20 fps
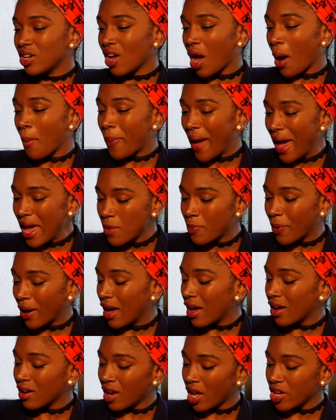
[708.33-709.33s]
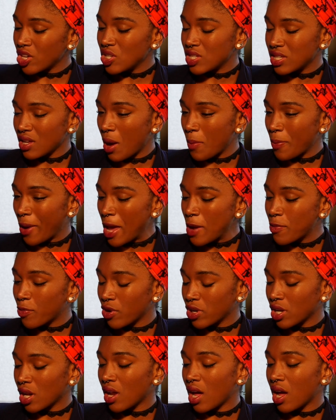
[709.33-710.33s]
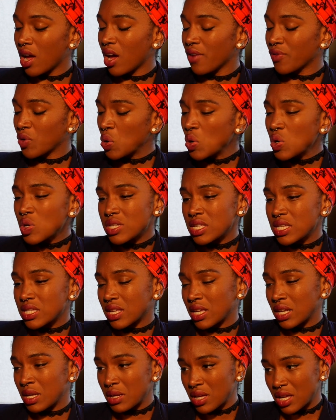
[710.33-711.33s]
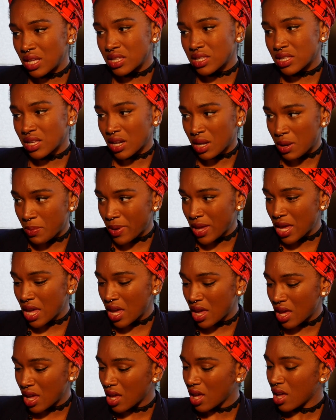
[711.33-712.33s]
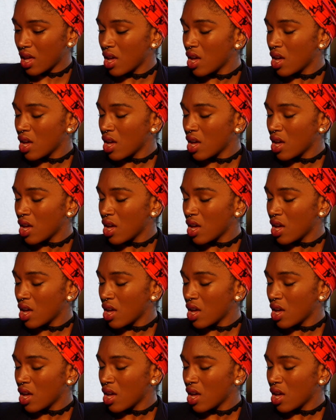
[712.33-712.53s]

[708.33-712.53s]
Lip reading: on paper, like you see it on paper and you're like, of course it's gonna be